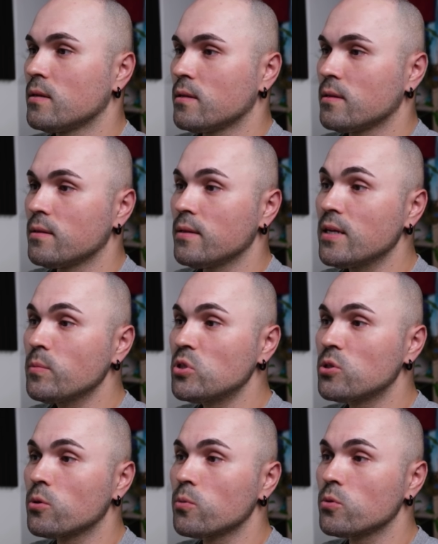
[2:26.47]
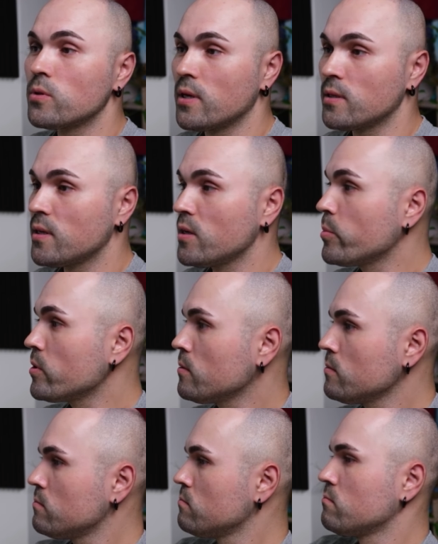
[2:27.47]
Let me show you date table.
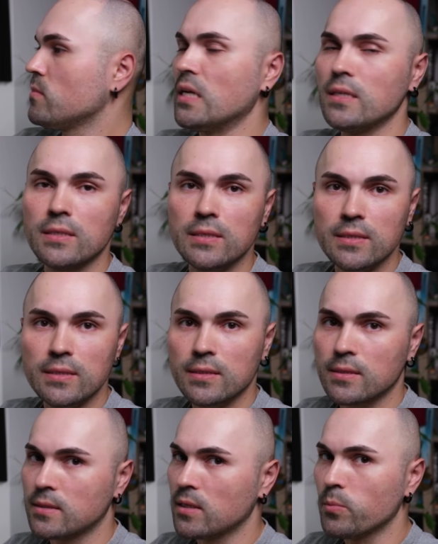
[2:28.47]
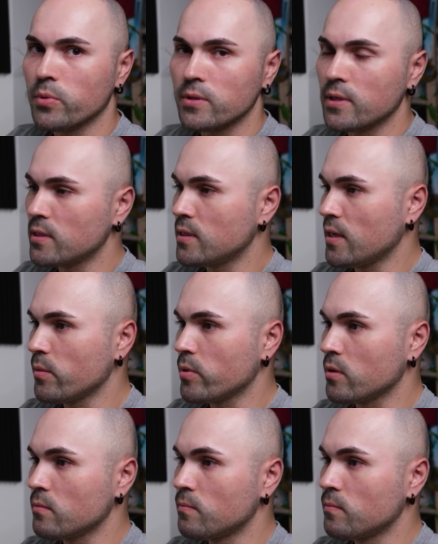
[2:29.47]
It's a simple date table.